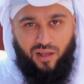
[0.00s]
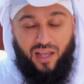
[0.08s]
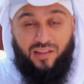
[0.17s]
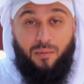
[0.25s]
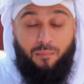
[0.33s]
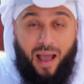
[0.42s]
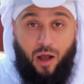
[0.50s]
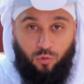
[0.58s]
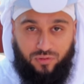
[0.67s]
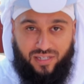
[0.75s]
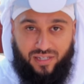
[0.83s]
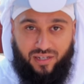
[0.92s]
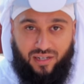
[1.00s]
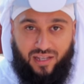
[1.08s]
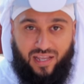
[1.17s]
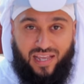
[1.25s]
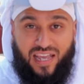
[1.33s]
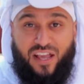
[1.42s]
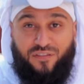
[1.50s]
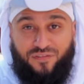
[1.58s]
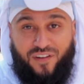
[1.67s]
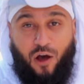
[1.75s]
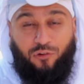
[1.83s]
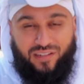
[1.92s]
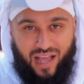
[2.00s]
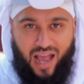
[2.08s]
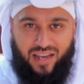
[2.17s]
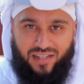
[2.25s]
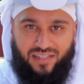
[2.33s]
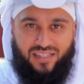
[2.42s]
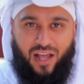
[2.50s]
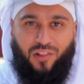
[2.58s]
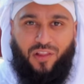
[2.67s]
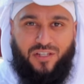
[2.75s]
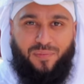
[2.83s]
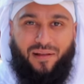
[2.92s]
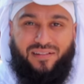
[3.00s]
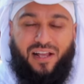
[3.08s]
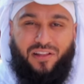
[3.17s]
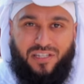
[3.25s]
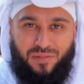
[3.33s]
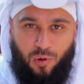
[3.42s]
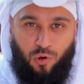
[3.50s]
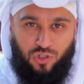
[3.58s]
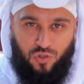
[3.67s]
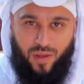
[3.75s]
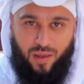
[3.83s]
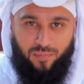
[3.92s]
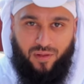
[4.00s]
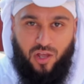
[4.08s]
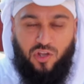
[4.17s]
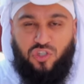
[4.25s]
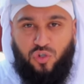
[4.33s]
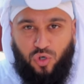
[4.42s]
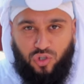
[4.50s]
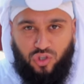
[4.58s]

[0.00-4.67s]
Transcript: In the mountain, he found guidance. Allah subhanahu wa ta'ala spoke to him, Surah